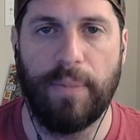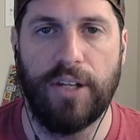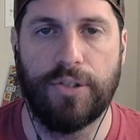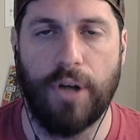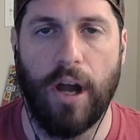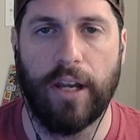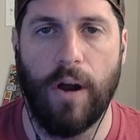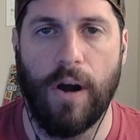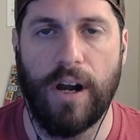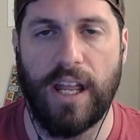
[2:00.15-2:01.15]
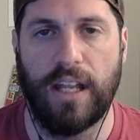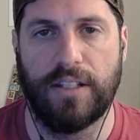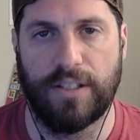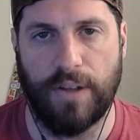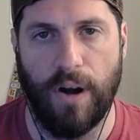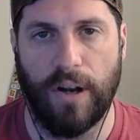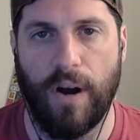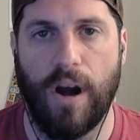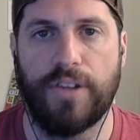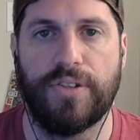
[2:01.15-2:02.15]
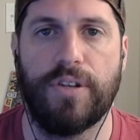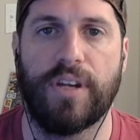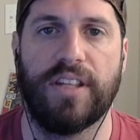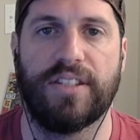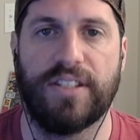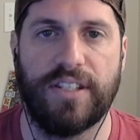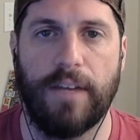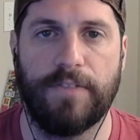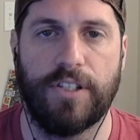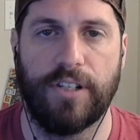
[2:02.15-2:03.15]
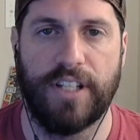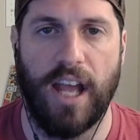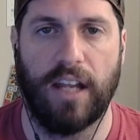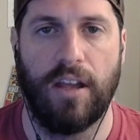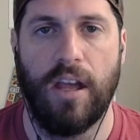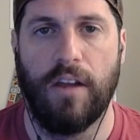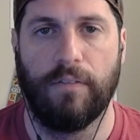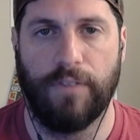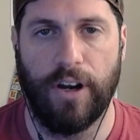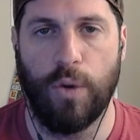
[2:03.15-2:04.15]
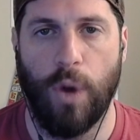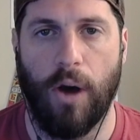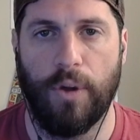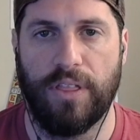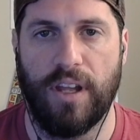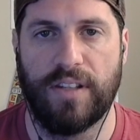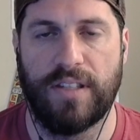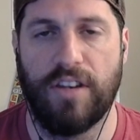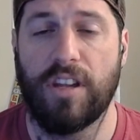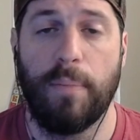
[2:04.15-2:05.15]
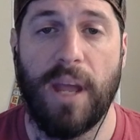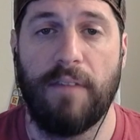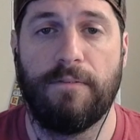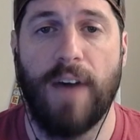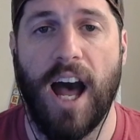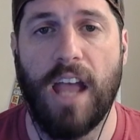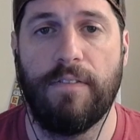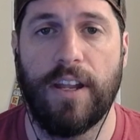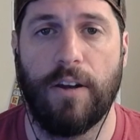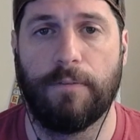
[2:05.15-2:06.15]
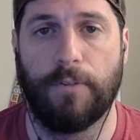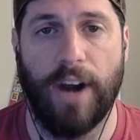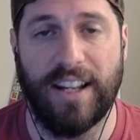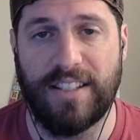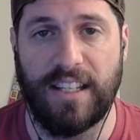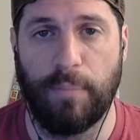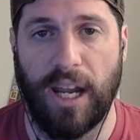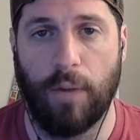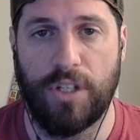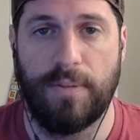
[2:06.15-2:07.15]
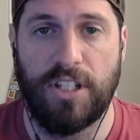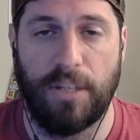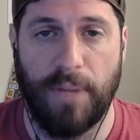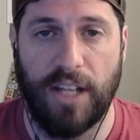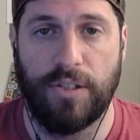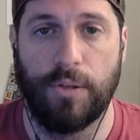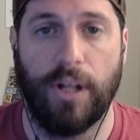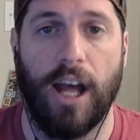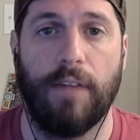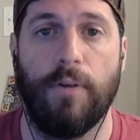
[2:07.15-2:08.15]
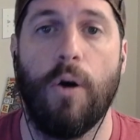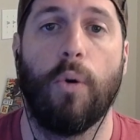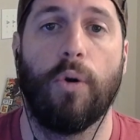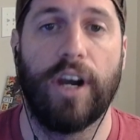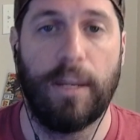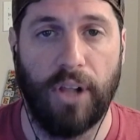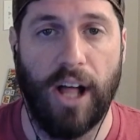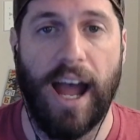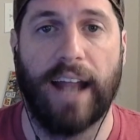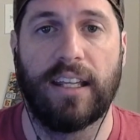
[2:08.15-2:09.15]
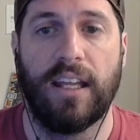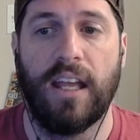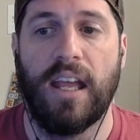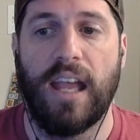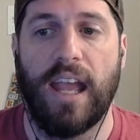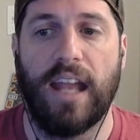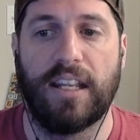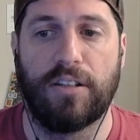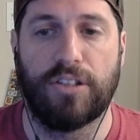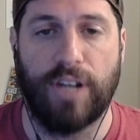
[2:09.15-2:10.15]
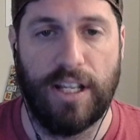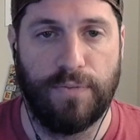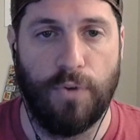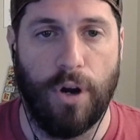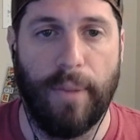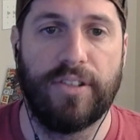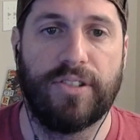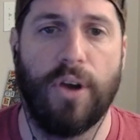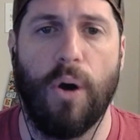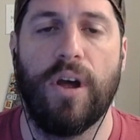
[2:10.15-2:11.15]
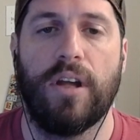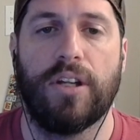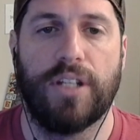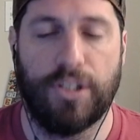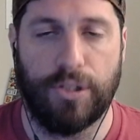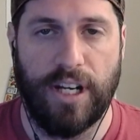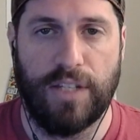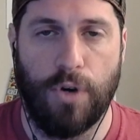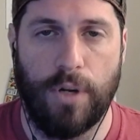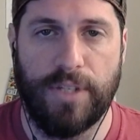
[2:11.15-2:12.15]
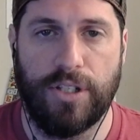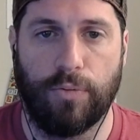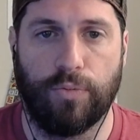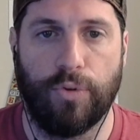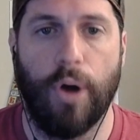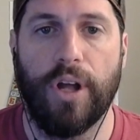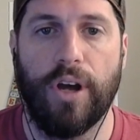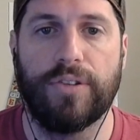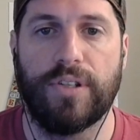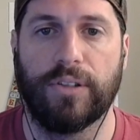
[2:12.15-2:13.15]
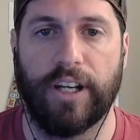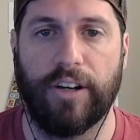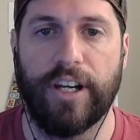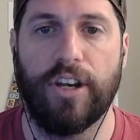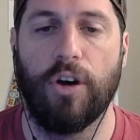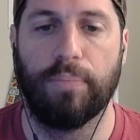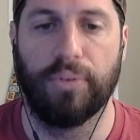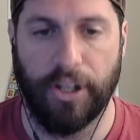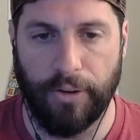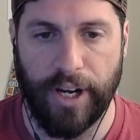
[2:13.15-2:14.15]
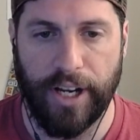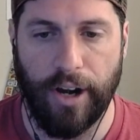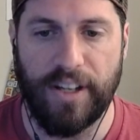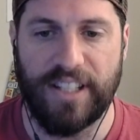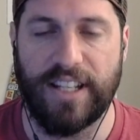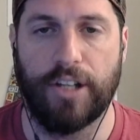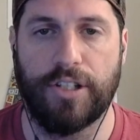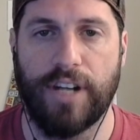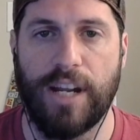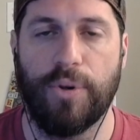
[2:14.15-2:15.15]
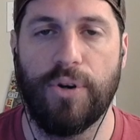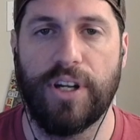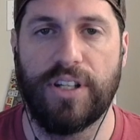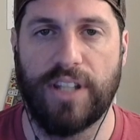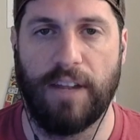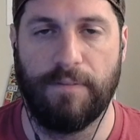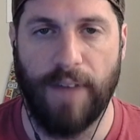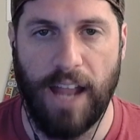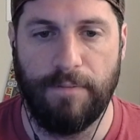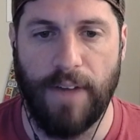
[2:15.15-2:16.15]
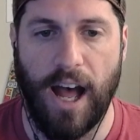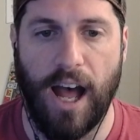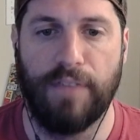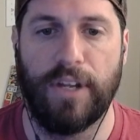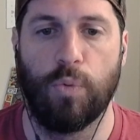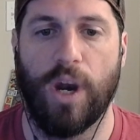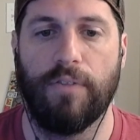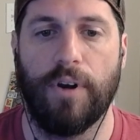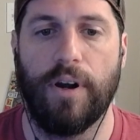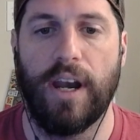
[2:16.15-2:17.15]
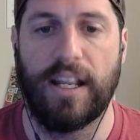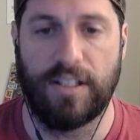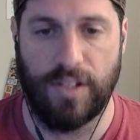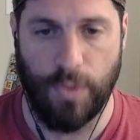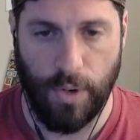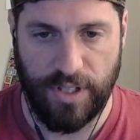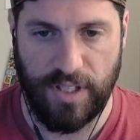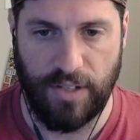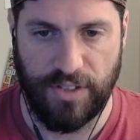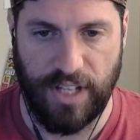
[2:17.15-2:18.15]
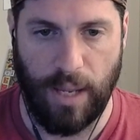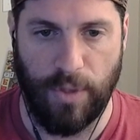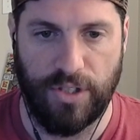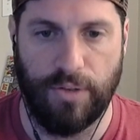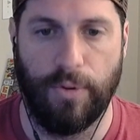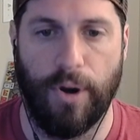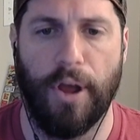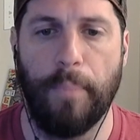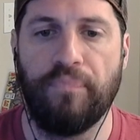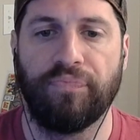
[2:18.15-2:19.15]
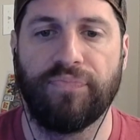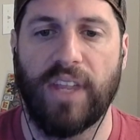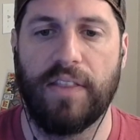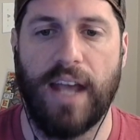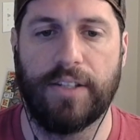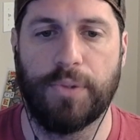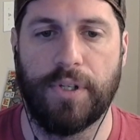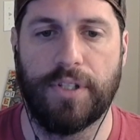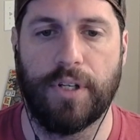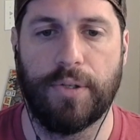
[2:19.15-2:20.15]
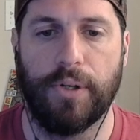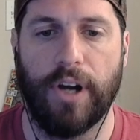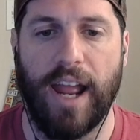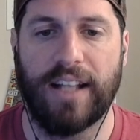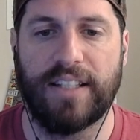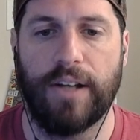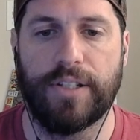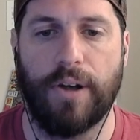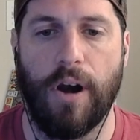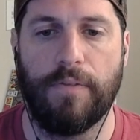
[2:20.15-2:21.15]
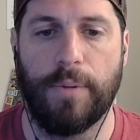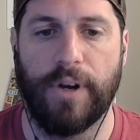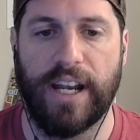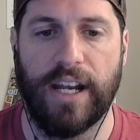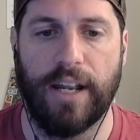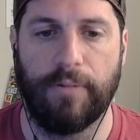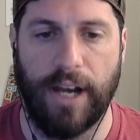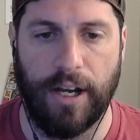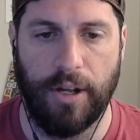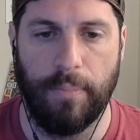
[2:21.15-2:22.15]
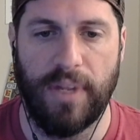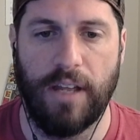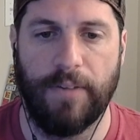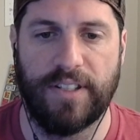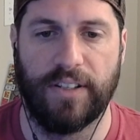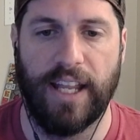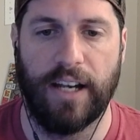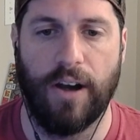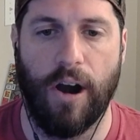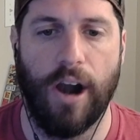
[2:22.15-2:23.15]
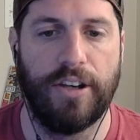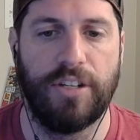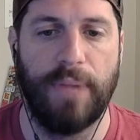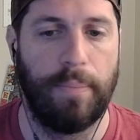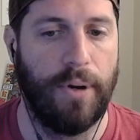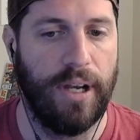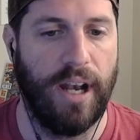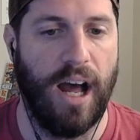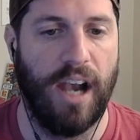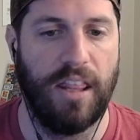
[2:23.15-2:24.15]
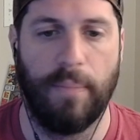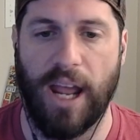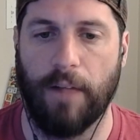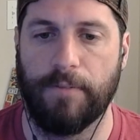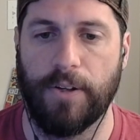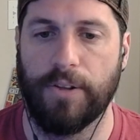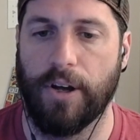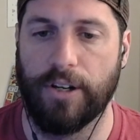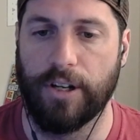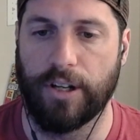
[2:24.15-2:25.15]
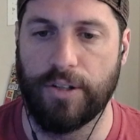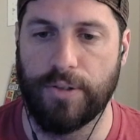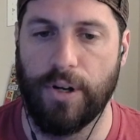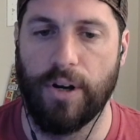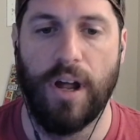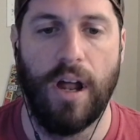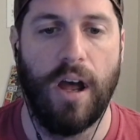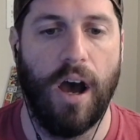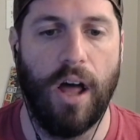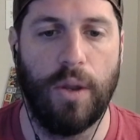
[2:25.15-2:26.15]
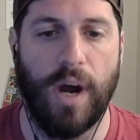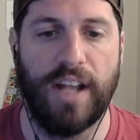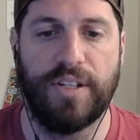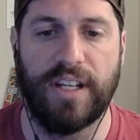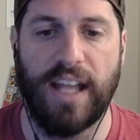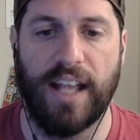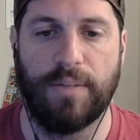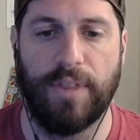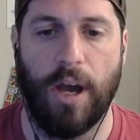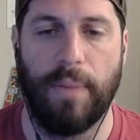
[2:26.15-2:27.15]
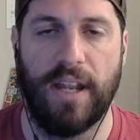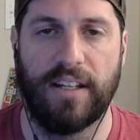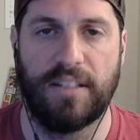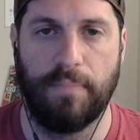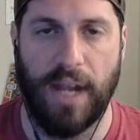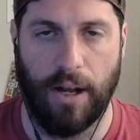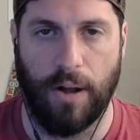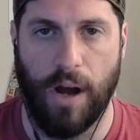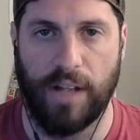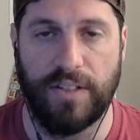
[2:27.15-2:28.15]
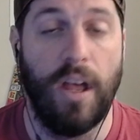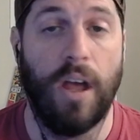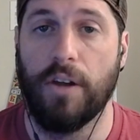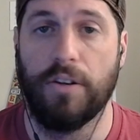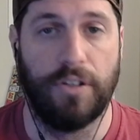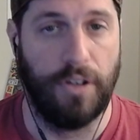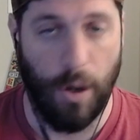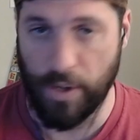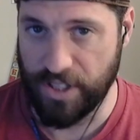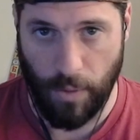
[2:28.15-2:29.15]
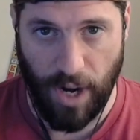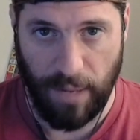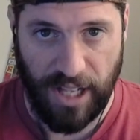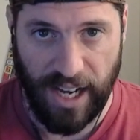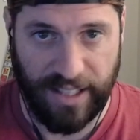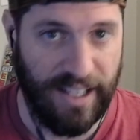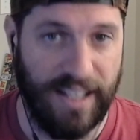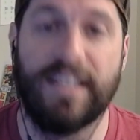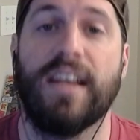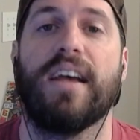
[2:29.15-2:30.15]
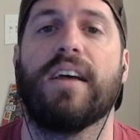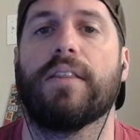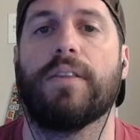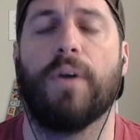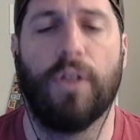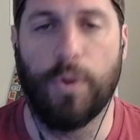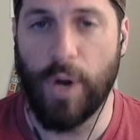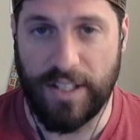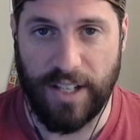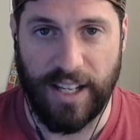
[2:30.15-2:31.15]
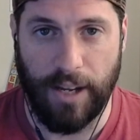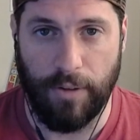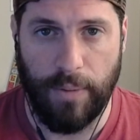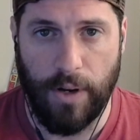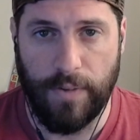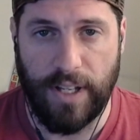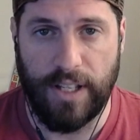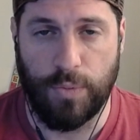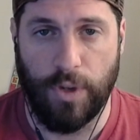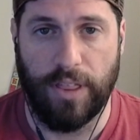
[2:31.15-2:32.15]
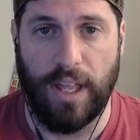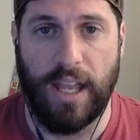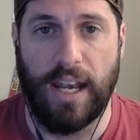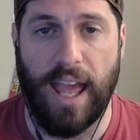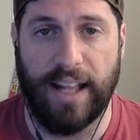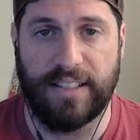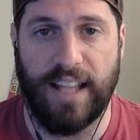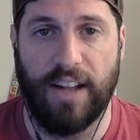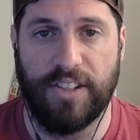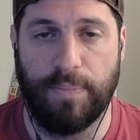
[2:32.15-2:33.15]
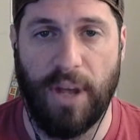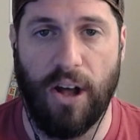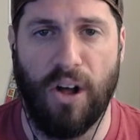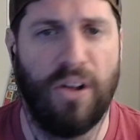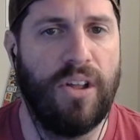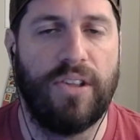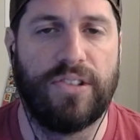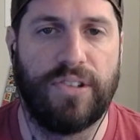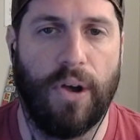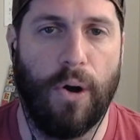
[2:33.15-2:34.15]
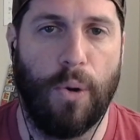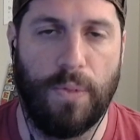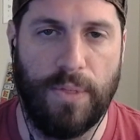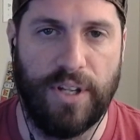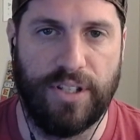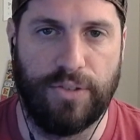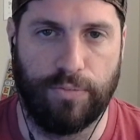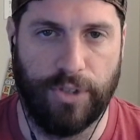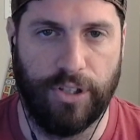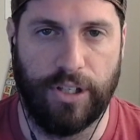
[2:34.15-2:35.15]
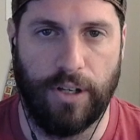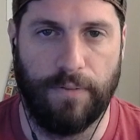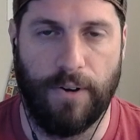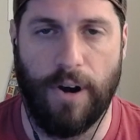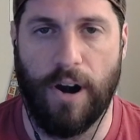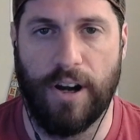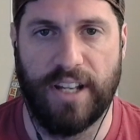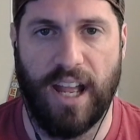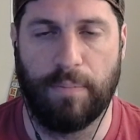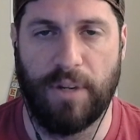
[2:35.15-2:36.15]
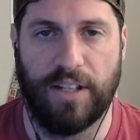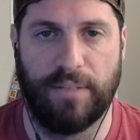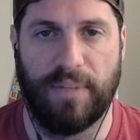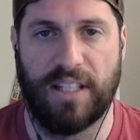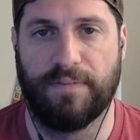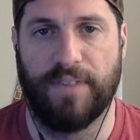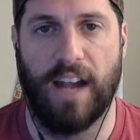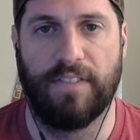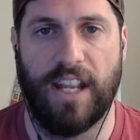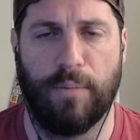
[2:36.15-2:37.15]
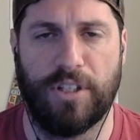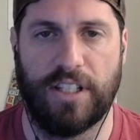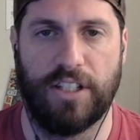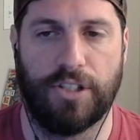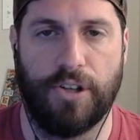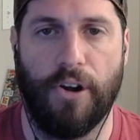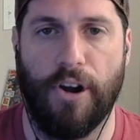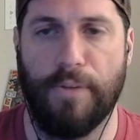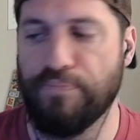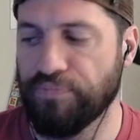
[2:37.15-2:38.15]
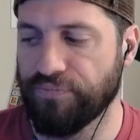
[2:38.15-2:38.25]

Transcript: it, draw a card, and discard a card, so you can sift your deck very well with this. Then you can pay 5 in a Phyrexian mana, which means you can pay 2 life or a black, and you can transform it. So this transforms into Rona Tolarian Obliterator. It's got trample. It's a 5/5, and whenever a source deals damage to Rona, that source's controller exiles a card from their hand at random. If it's a land card, you may put it onto the battlefield under your control. Otherwise, you can cast it without paying its mana cost. No one's going to want to block this. The only way it's going to get removed is with an exile spell. So this is really good for our deck because it means 5 damage each turn,